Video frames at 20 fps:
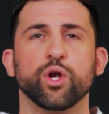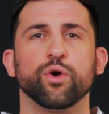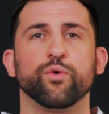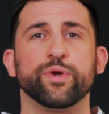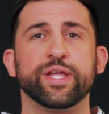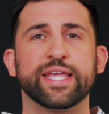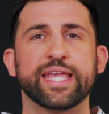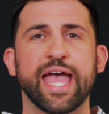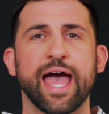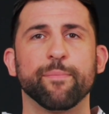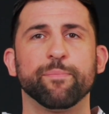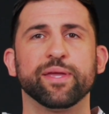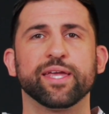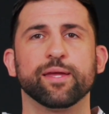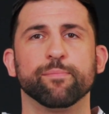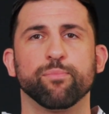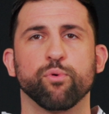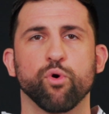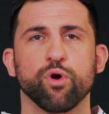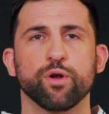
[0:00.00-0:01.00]
recapping
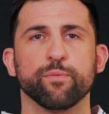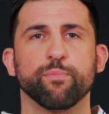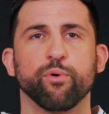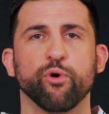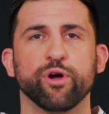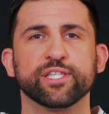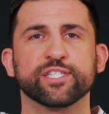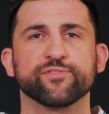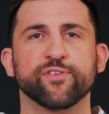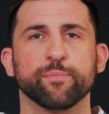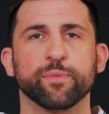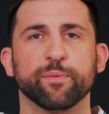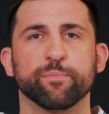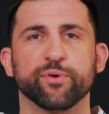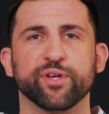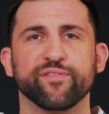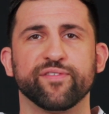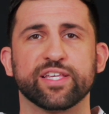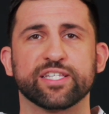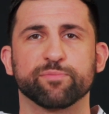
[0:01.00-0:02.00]
important points from the
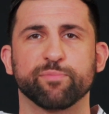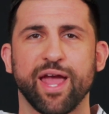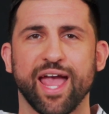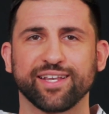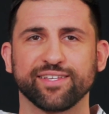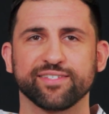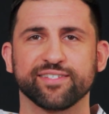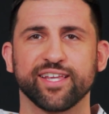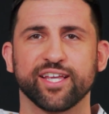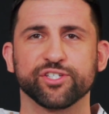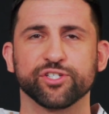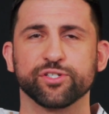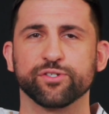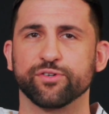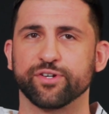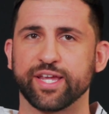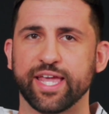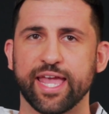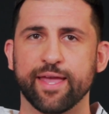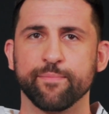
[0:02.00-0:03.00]
previous practice session or
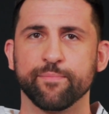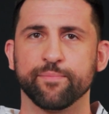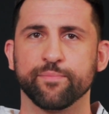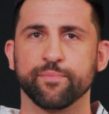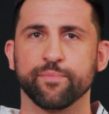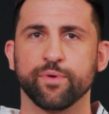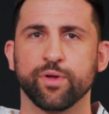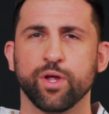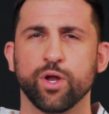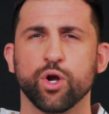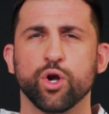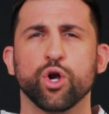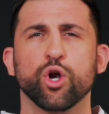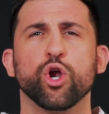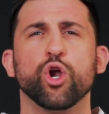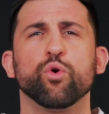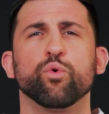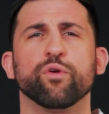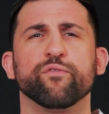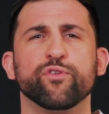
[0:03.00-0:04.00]
game,
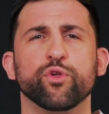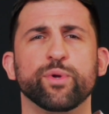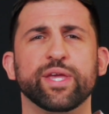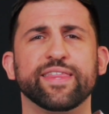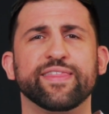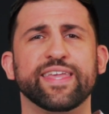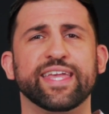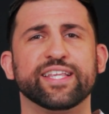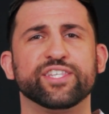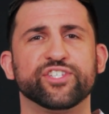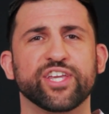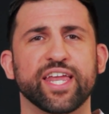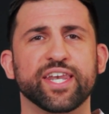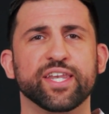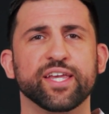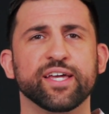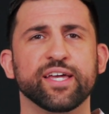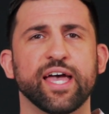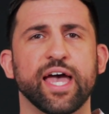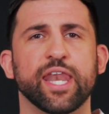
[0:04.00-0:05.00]
reviewing the
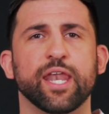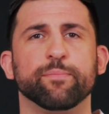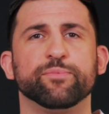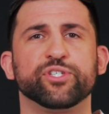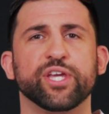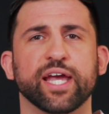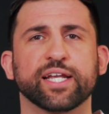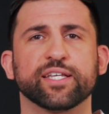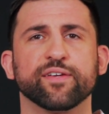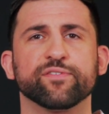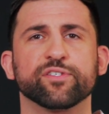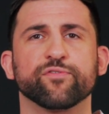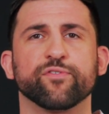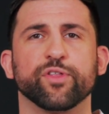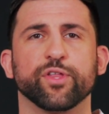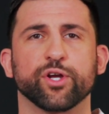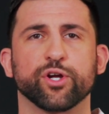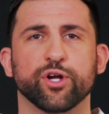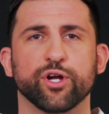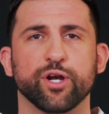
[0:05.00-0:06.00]
agenda and objectives for
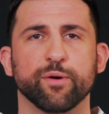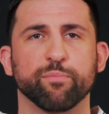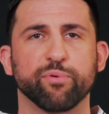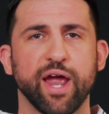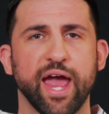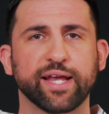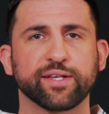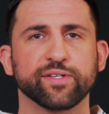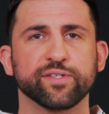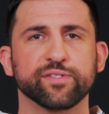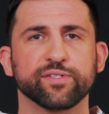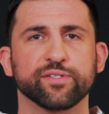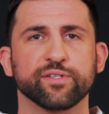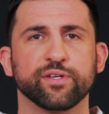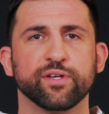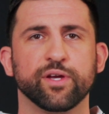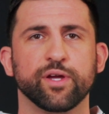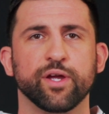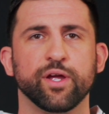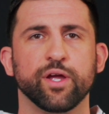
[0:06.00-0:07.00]
the current practice,
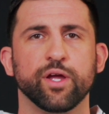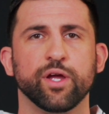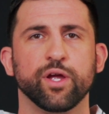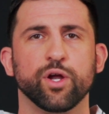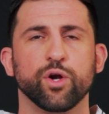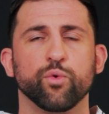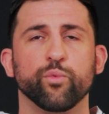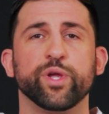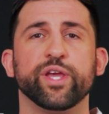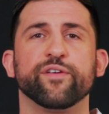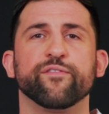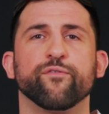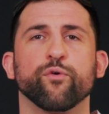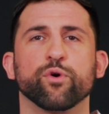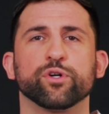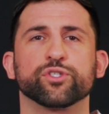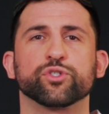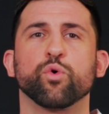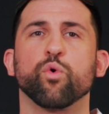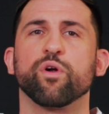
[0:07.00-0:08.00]

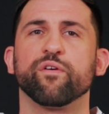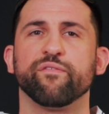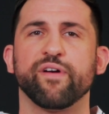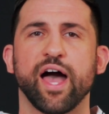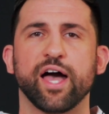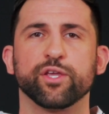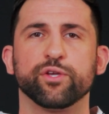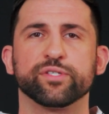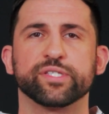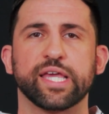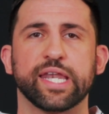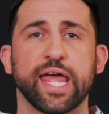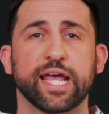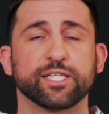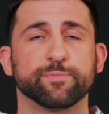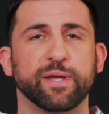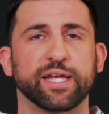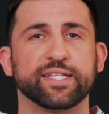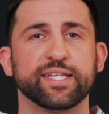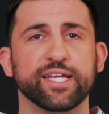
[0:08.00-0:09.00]
reinforce core values and
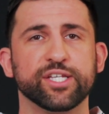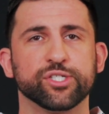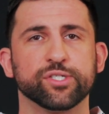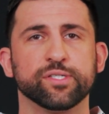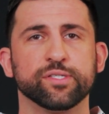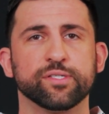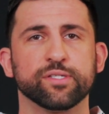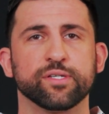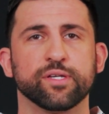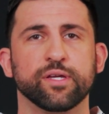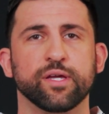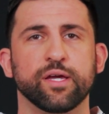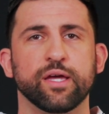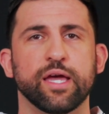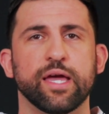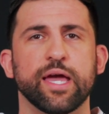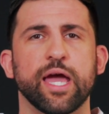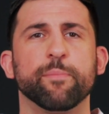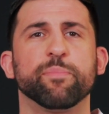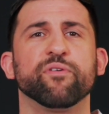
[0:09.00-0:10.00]
expectations,
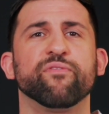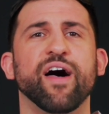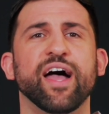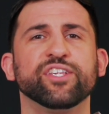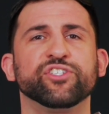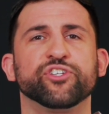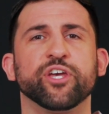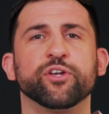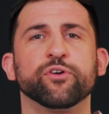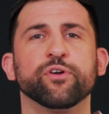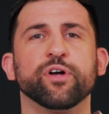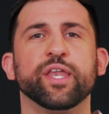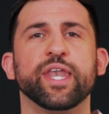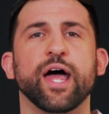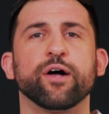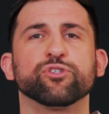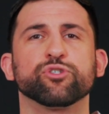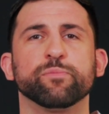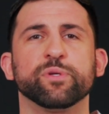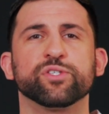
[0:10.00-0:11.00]
and provide general
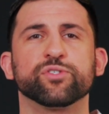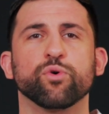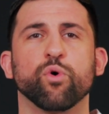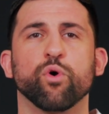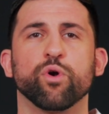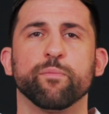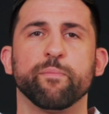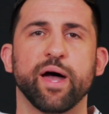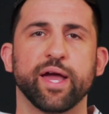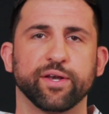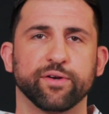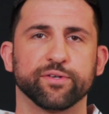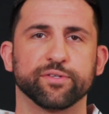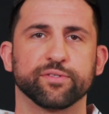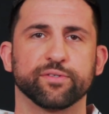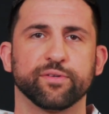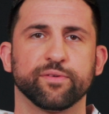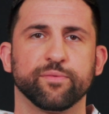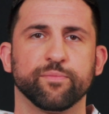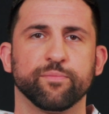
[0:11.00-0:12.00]
announcements or reminders.